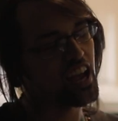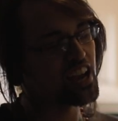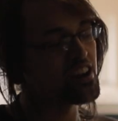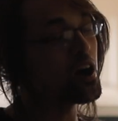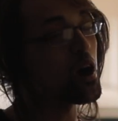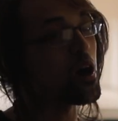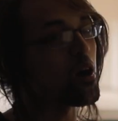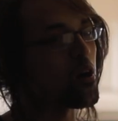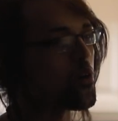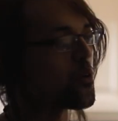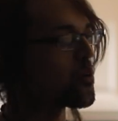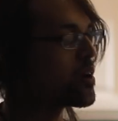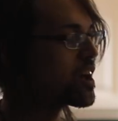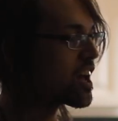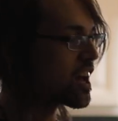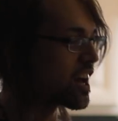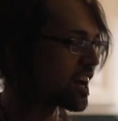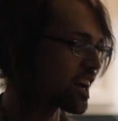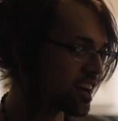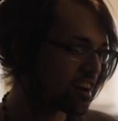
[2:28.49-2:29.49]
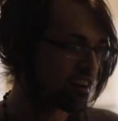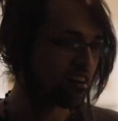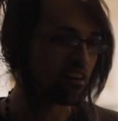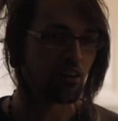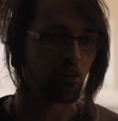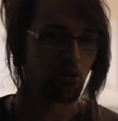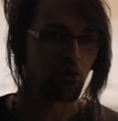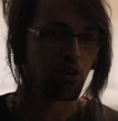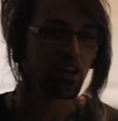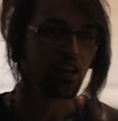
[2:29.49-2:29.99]
I know,
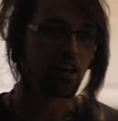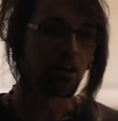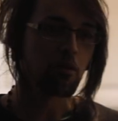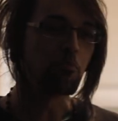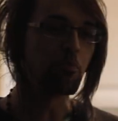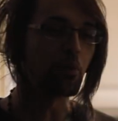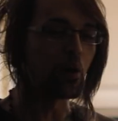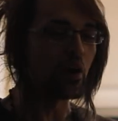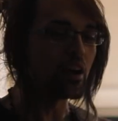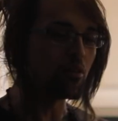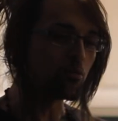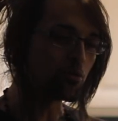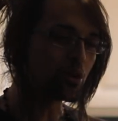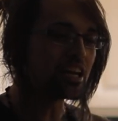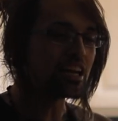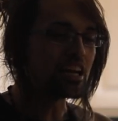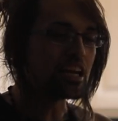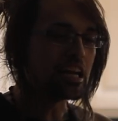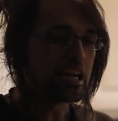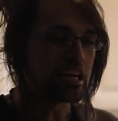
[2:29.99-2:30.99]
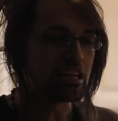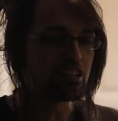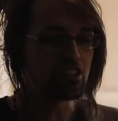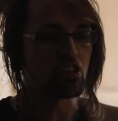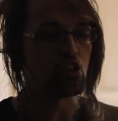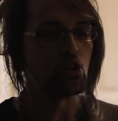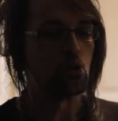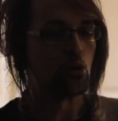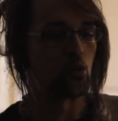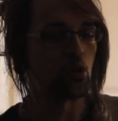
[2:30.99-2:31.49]
but we needed
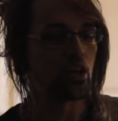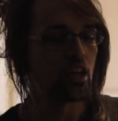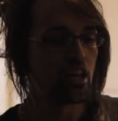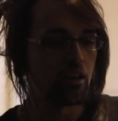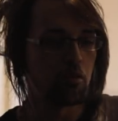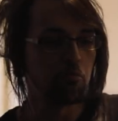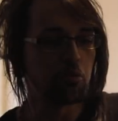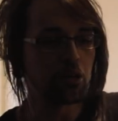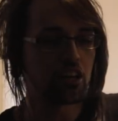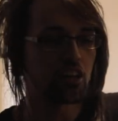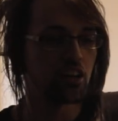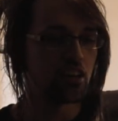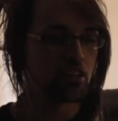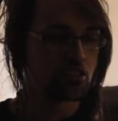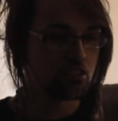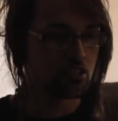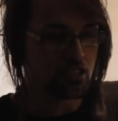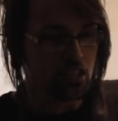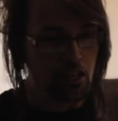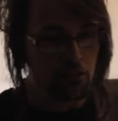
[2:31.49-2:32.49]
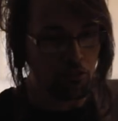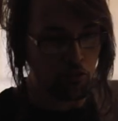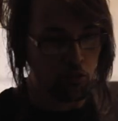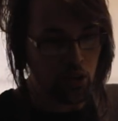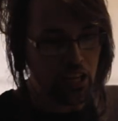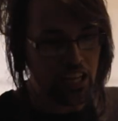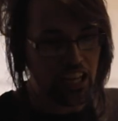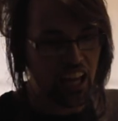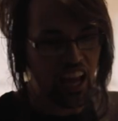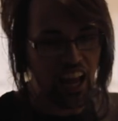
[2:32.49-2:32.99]
to, because if
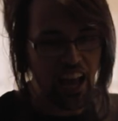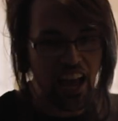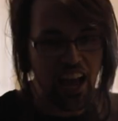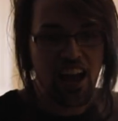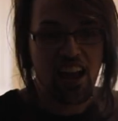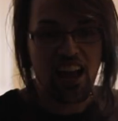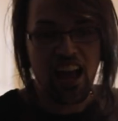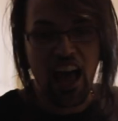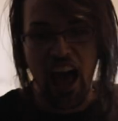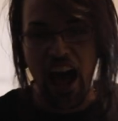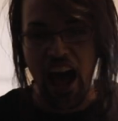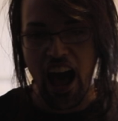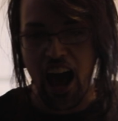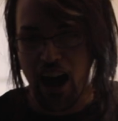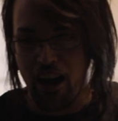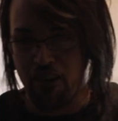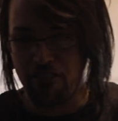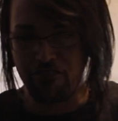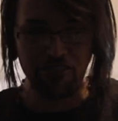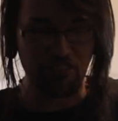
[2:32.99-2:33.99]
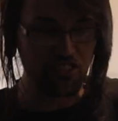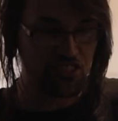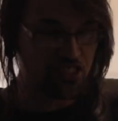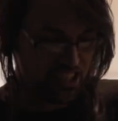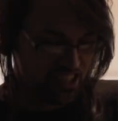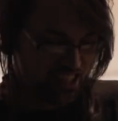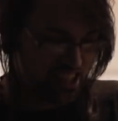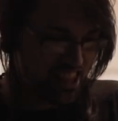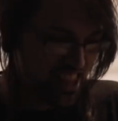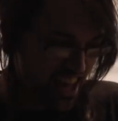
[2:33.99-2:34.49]
we can't have
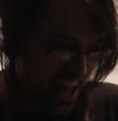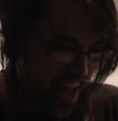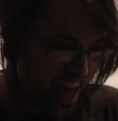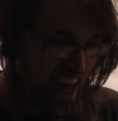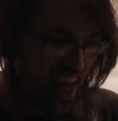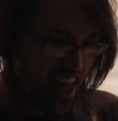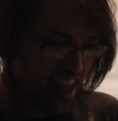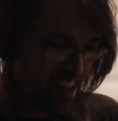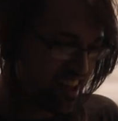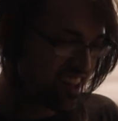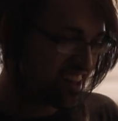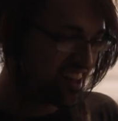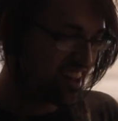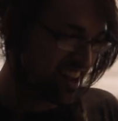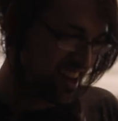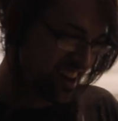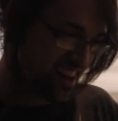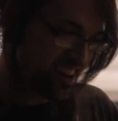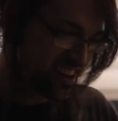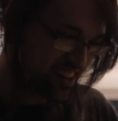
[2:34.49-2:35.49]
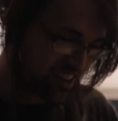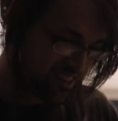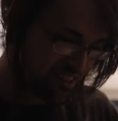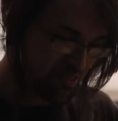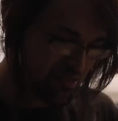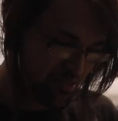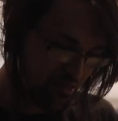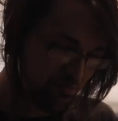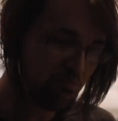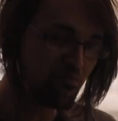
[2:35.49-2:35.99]
that and
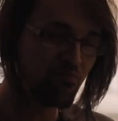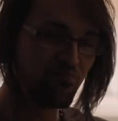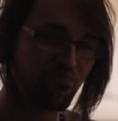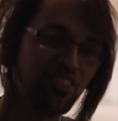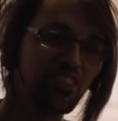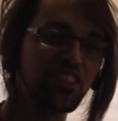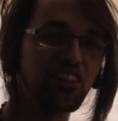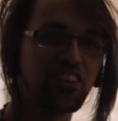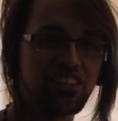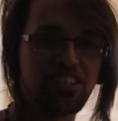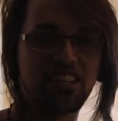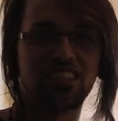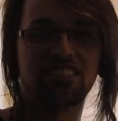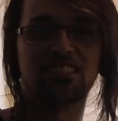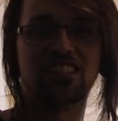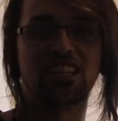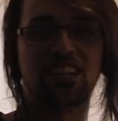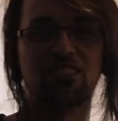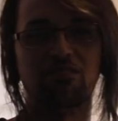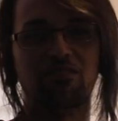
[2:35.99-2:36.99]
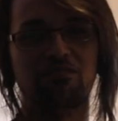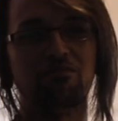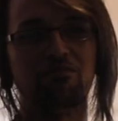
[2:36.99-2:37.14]
the Disney